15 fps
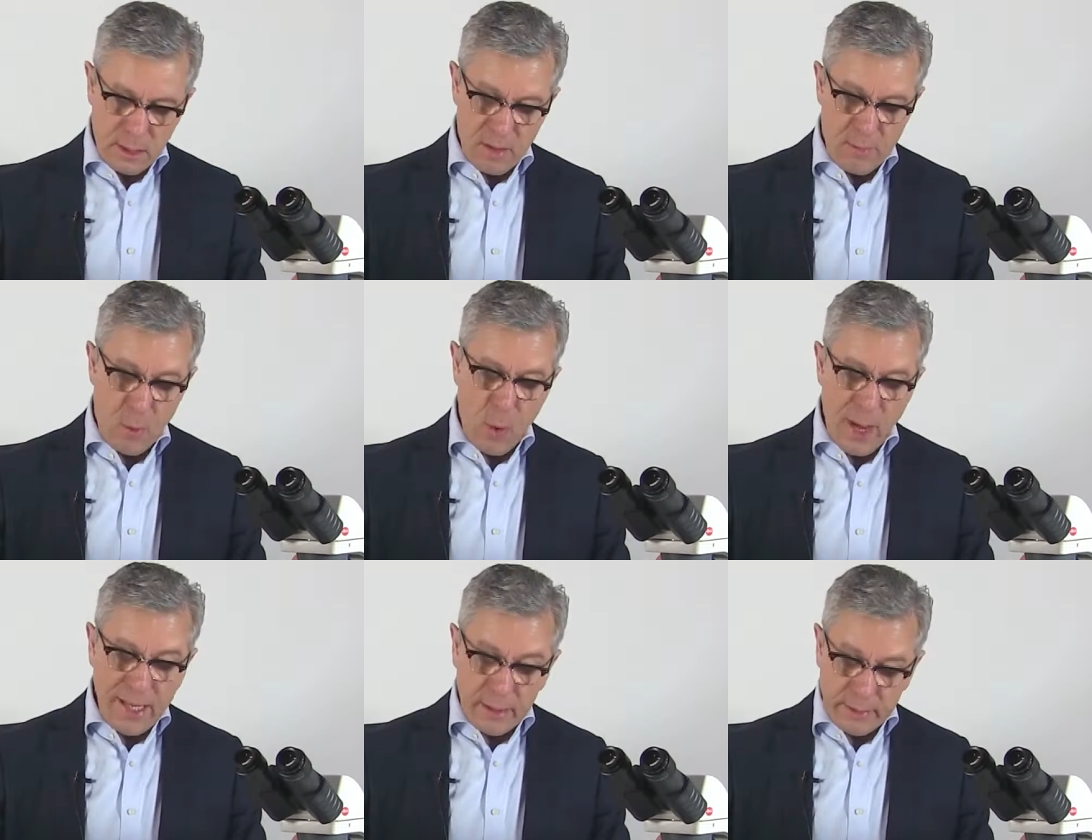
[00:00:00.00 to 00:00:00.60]
The
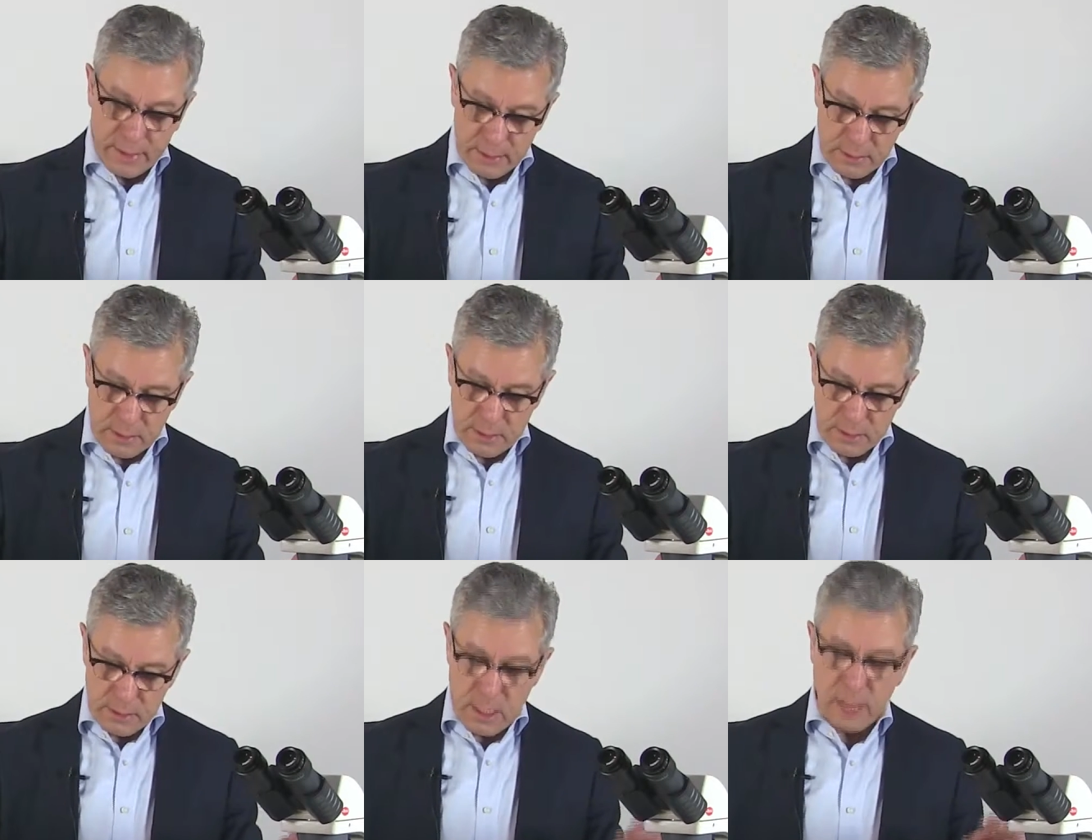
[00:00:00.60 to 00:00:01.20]
more
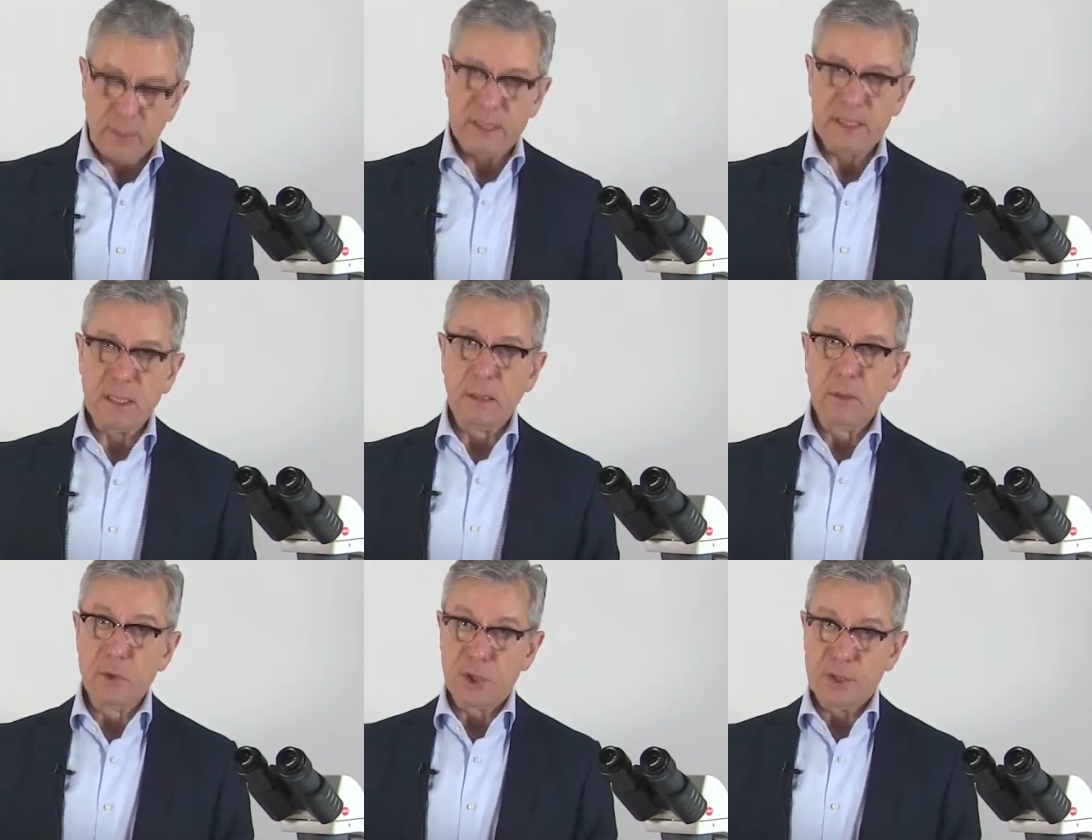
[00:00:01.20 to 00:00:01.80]
elegant turret
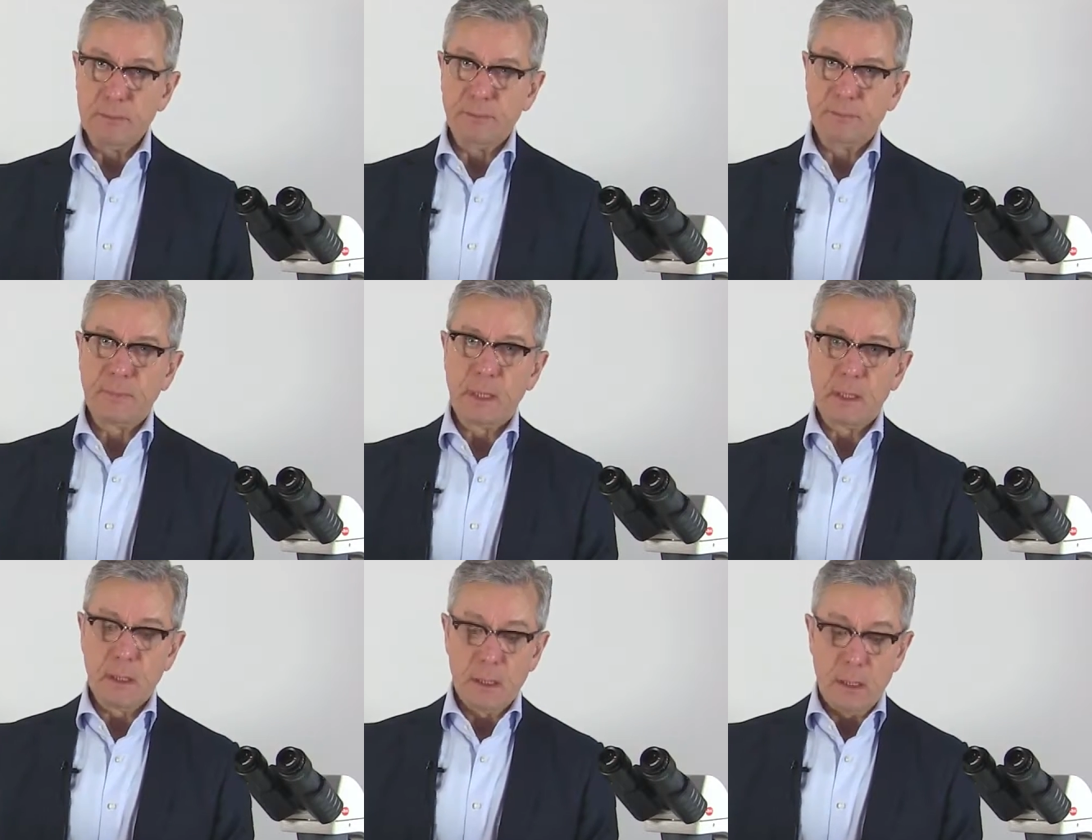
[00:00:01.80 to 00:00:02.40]
solution
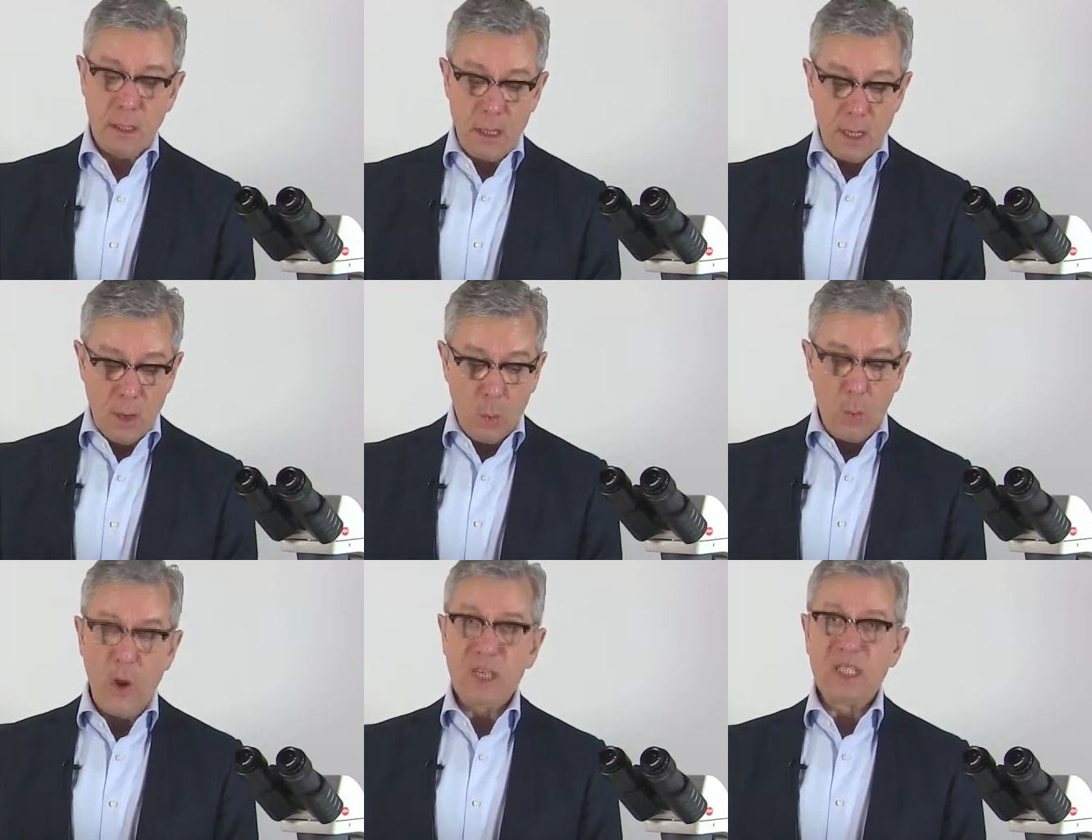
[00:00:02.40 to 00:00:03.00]

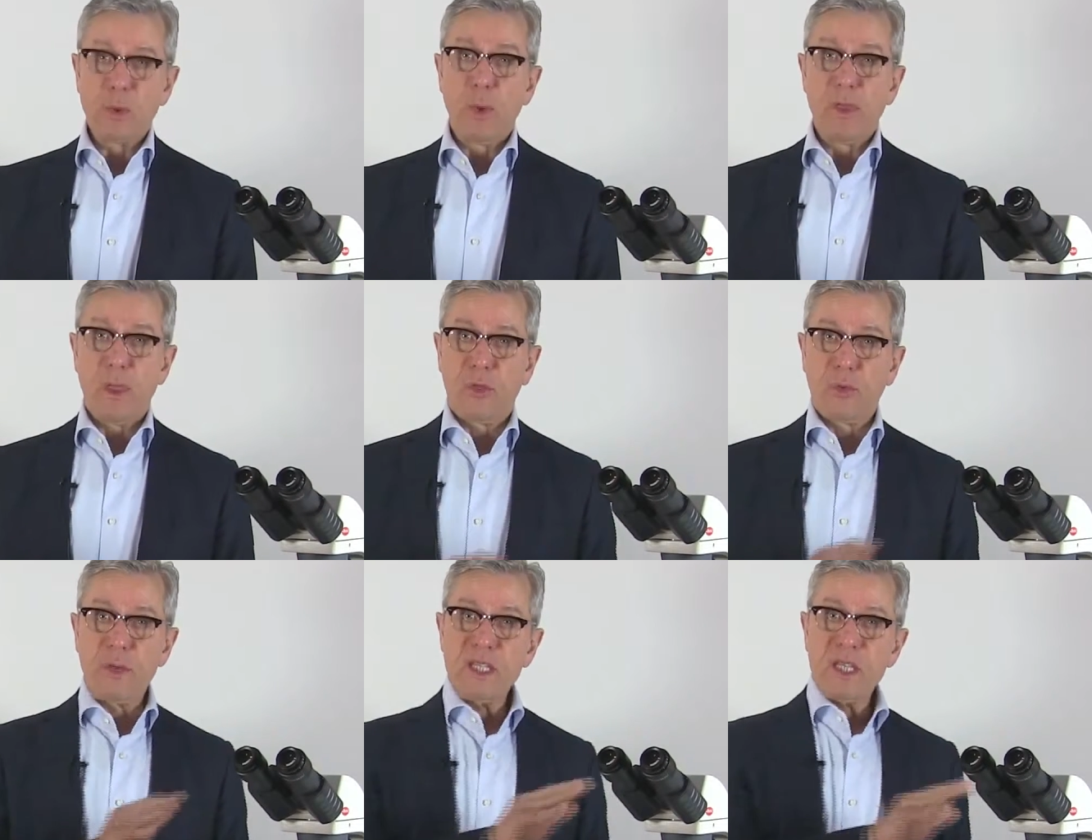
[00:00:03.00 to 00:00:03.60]
works with the
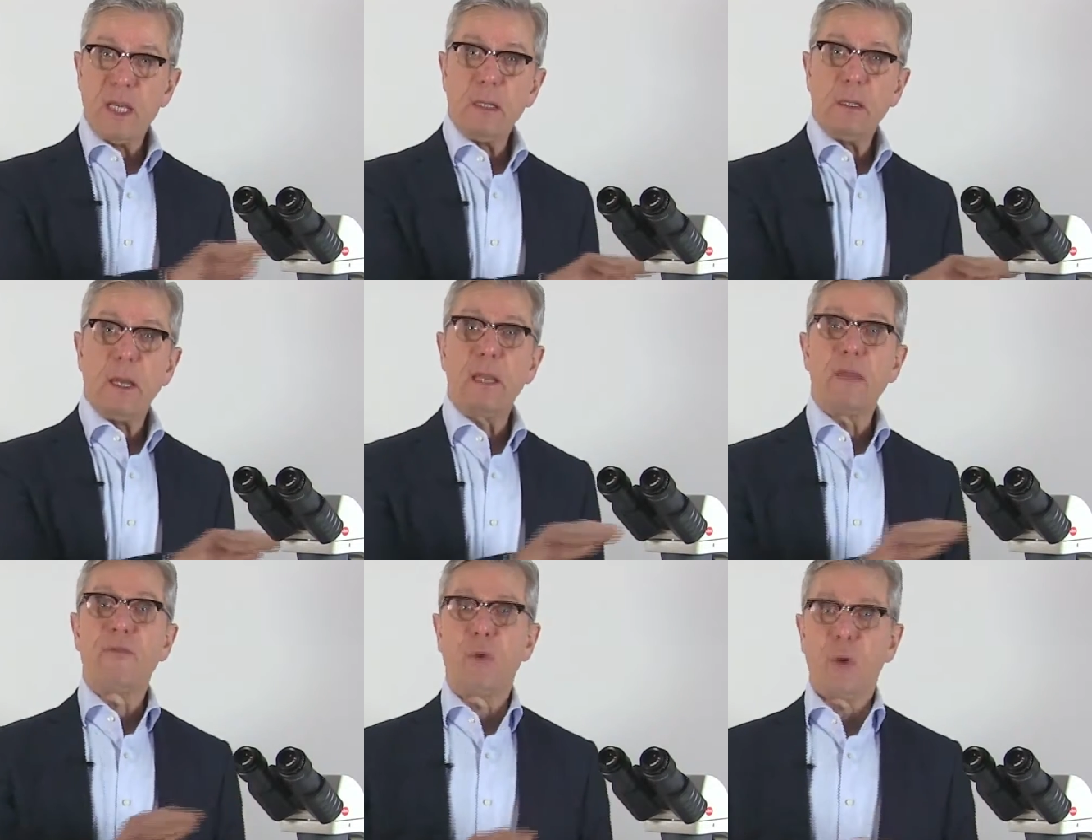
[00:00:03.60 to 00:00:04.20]
310
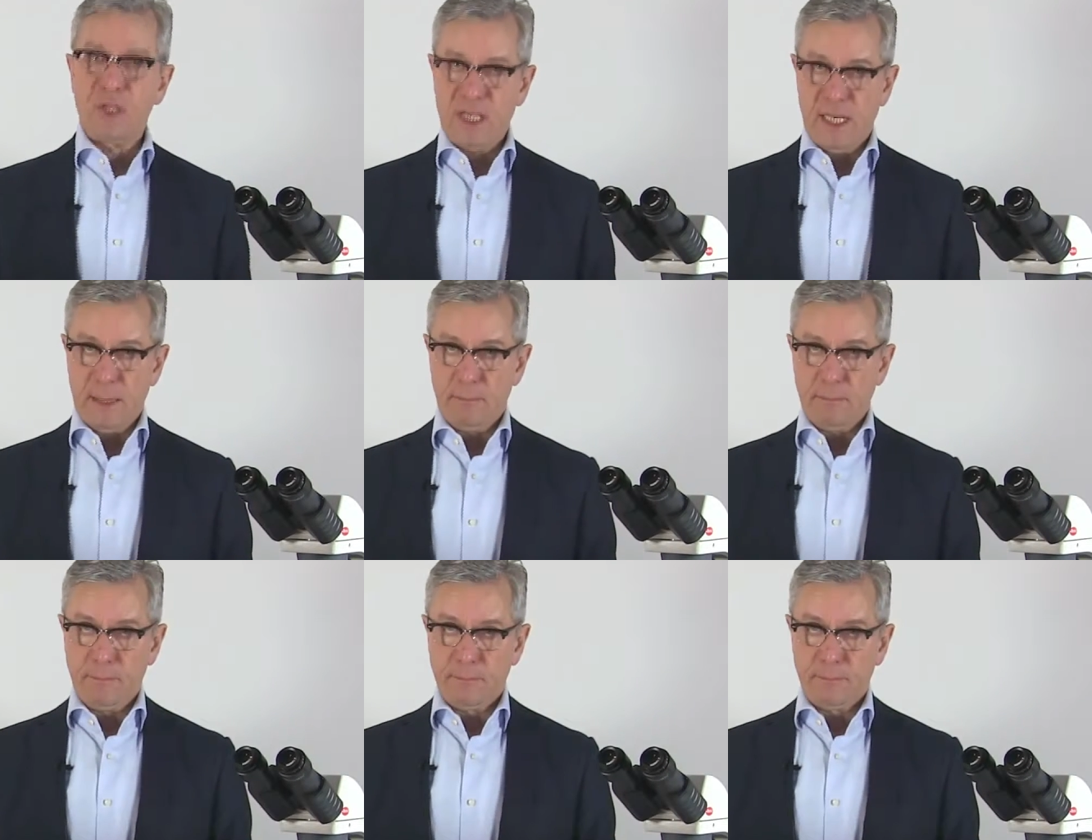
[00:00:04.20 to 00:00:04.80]
and the 410.